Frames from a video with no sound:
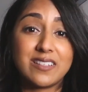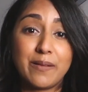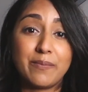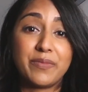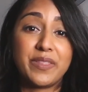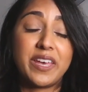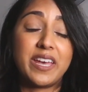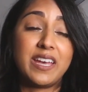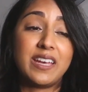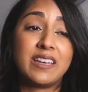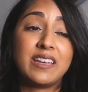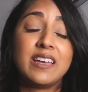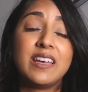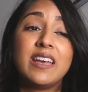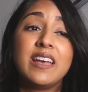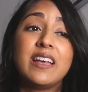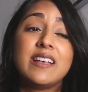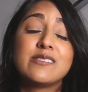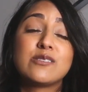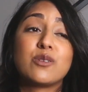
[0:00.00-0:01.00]
something.
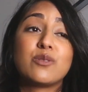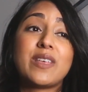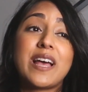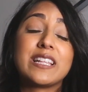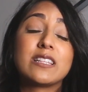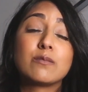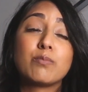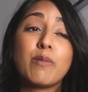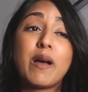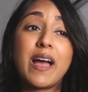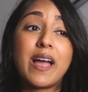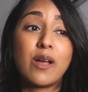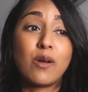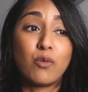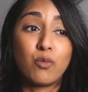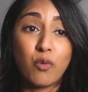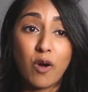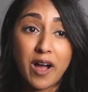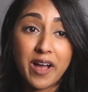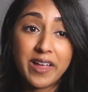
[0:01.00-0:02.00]
So that's my
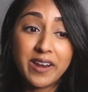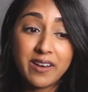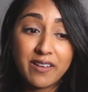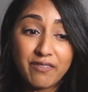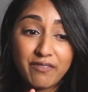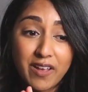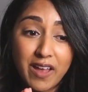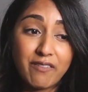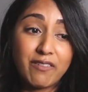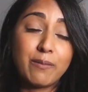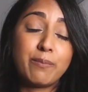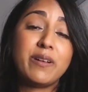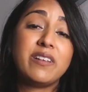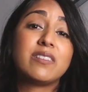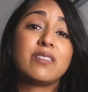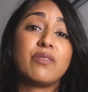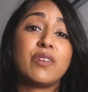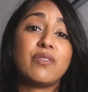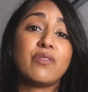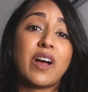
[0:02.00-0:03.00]
one favorite
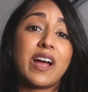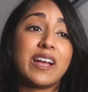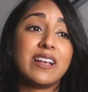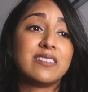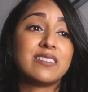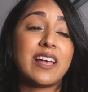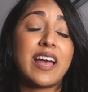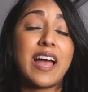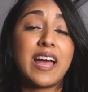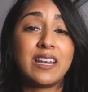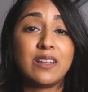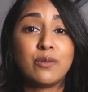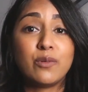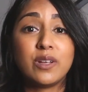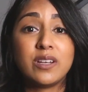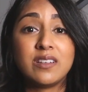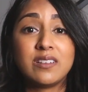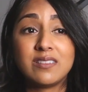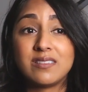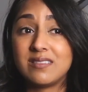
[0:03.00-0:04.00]
piece of advice
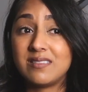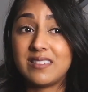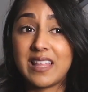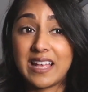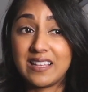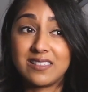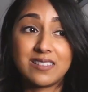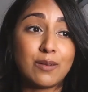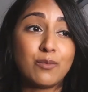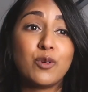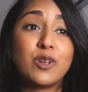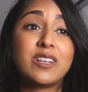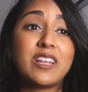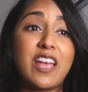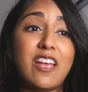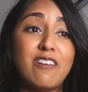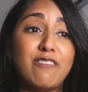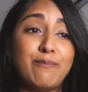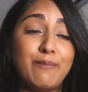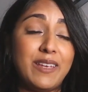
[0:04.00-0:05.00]
that someone
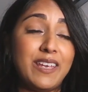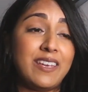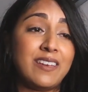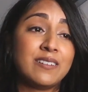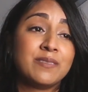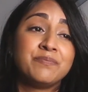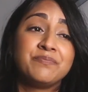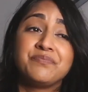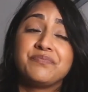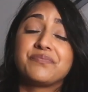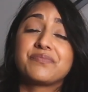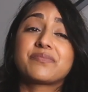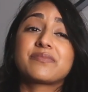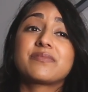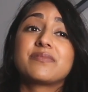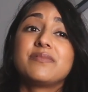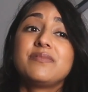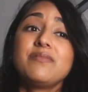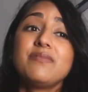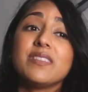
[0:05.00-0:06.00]
gave me.
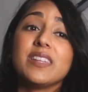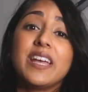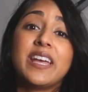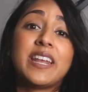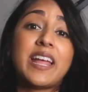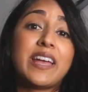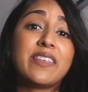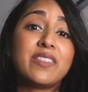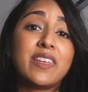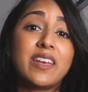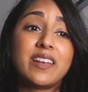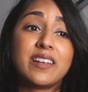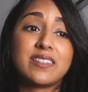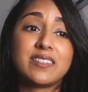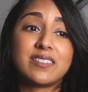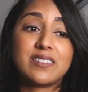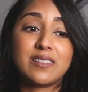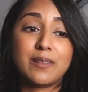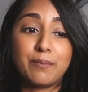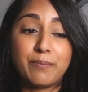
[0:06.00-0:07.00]
And I think
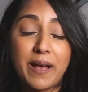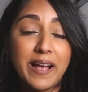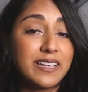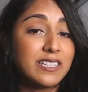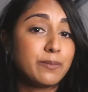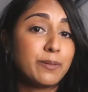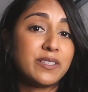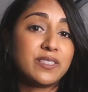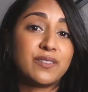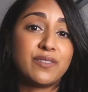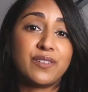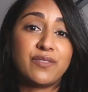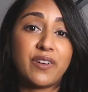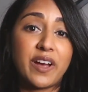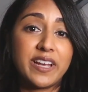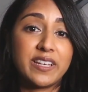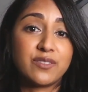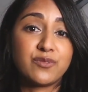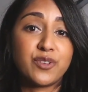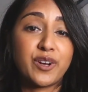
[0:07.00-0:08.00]
it's the best piece of
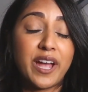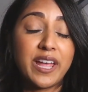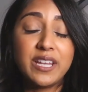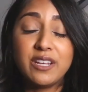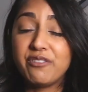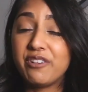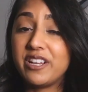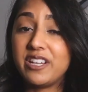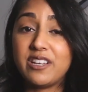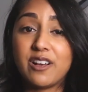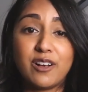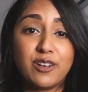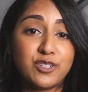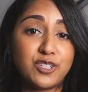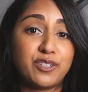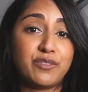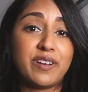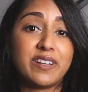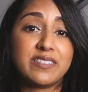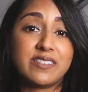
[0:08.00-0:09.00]
advice for any
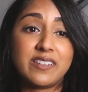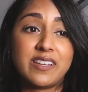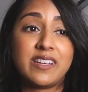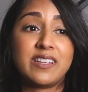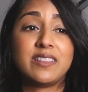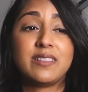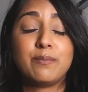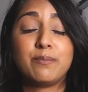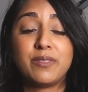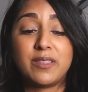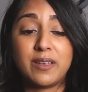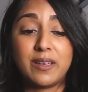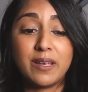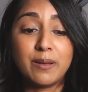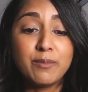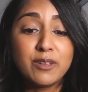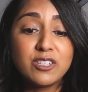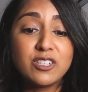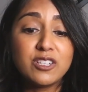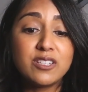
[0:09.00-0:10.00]
radiology resident. The
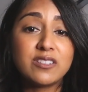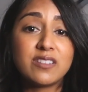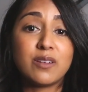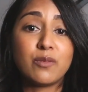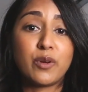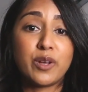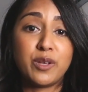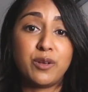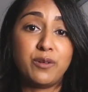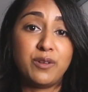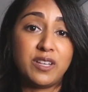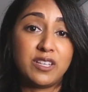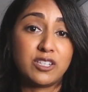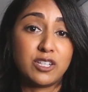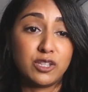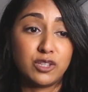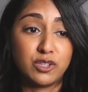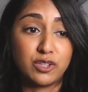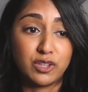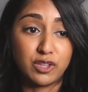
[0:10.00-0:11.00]
images are what you need
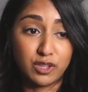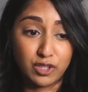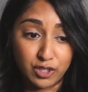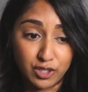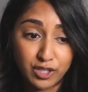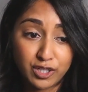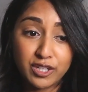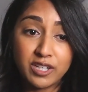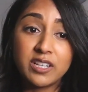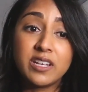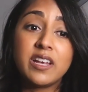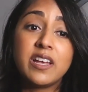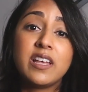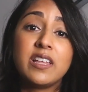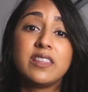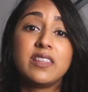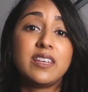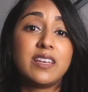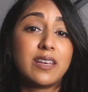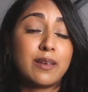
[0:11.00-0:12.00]
to learn.
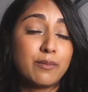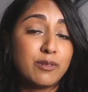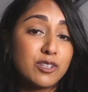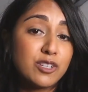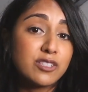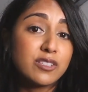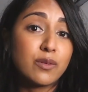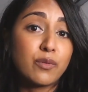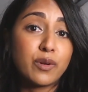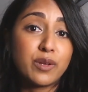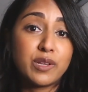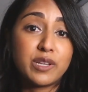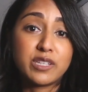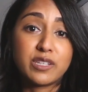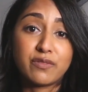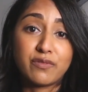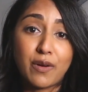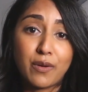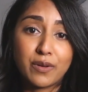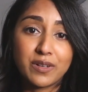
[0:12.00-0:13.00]
The images are what you need
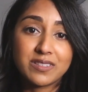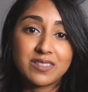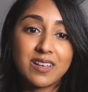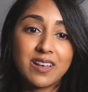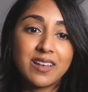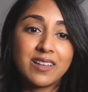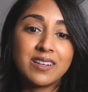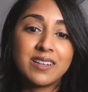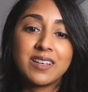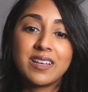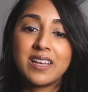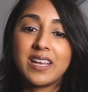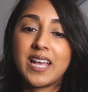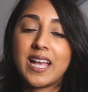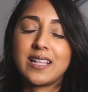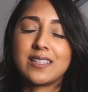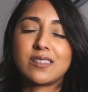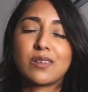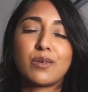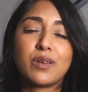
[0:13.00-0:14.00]
to focus on.
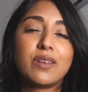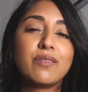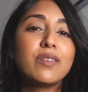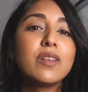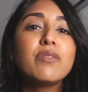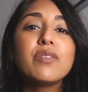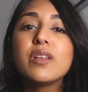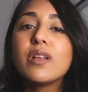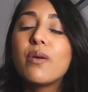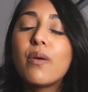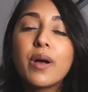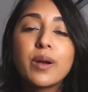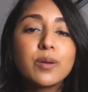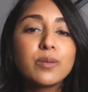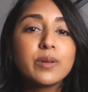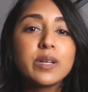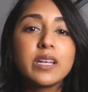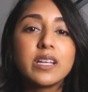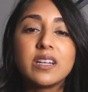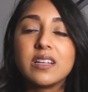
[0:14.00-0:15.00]
And so even if you don't want to
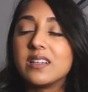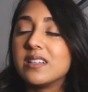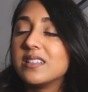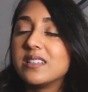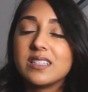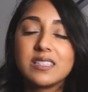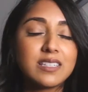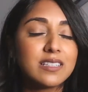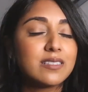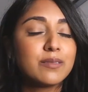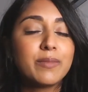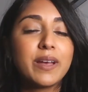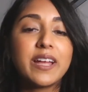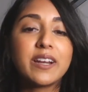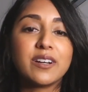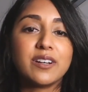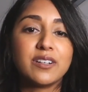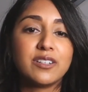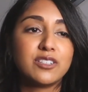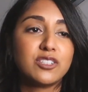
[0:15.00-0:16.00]
read, it doesn't
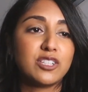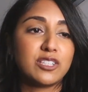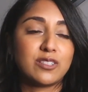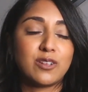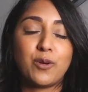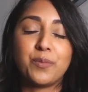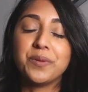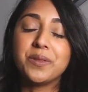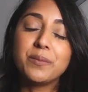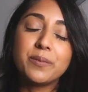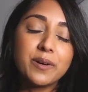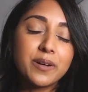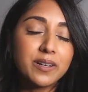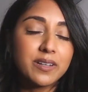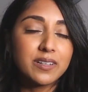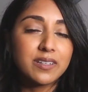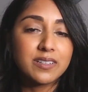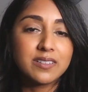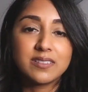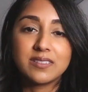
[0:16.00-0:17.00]
matter. Just open the book,
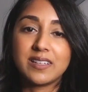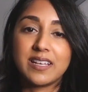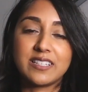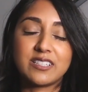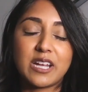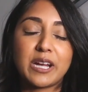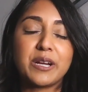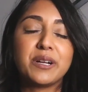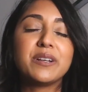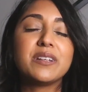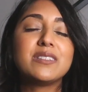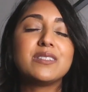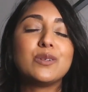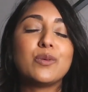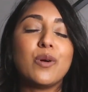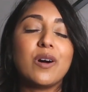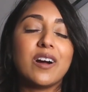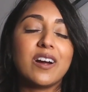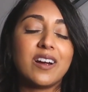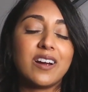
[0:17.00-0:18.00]
as tired as you
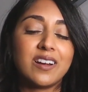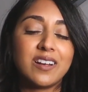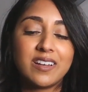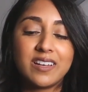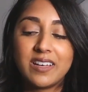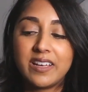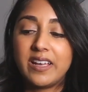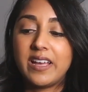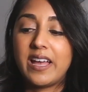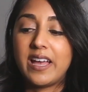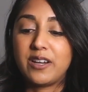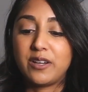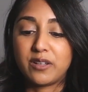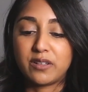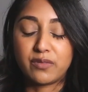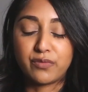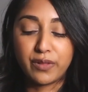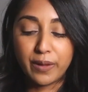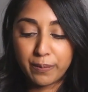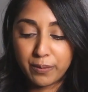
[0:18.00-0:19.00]
are, and
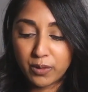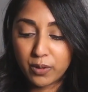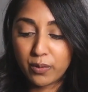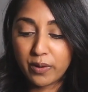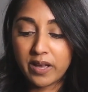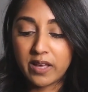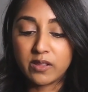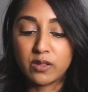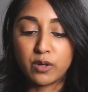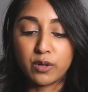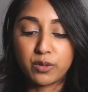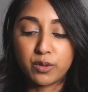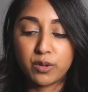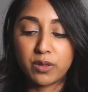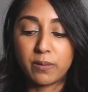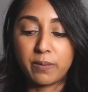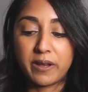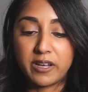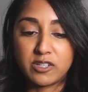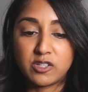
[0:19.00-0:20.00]
just flip through it and look through
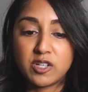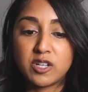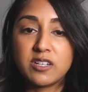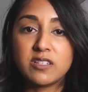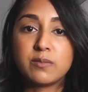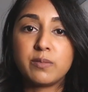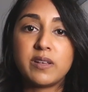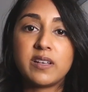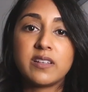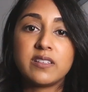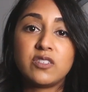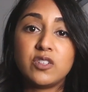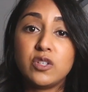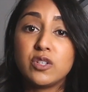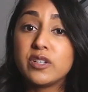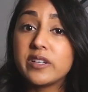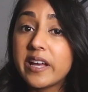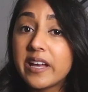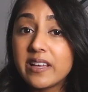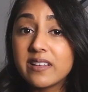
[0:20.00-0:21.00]
the pictures, because
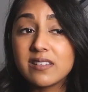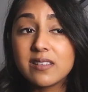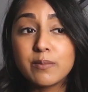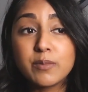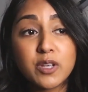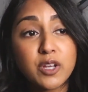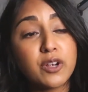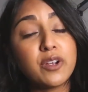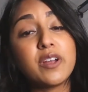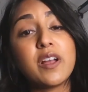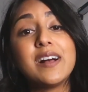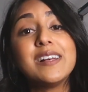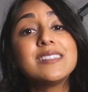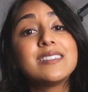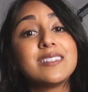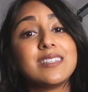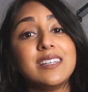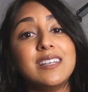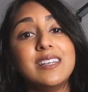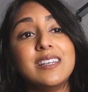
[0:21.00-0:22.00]
you'll get some
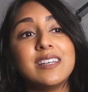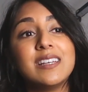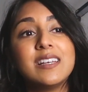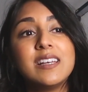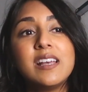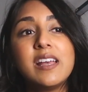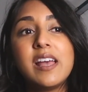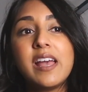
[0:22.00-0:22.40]
curiosity